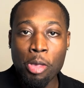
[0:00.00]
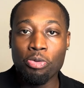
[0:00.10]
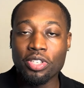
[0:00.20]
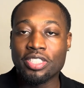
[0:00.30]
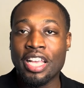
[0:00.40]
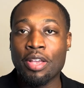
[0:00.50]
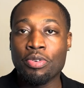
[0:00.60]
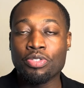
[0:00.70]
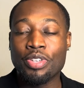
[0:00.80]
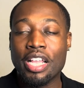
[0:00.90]
Real estate
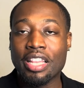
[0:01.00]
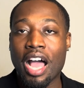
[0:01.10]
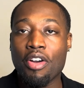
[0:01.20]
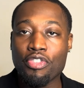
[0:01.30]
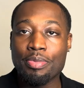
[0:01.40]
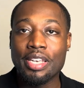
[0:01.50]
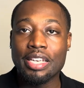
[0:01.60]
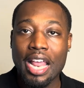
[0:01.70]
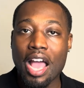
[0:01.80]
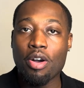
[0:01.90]
was what allowed for me to
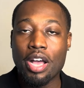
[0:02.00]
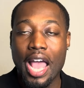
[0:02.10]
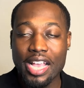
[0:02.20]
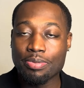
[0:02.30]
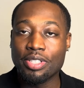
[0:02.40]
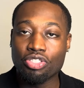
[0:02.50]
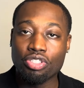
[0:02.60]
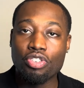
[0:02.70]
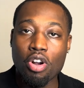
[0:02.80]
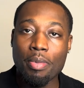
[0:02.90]
now
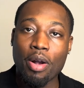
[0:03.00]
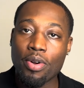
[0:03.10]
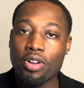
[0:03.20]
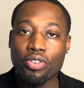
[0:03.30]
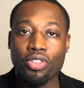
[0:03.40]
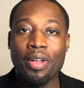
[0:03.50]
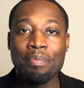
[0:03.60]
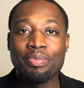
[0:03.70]
exponentially grow my wealth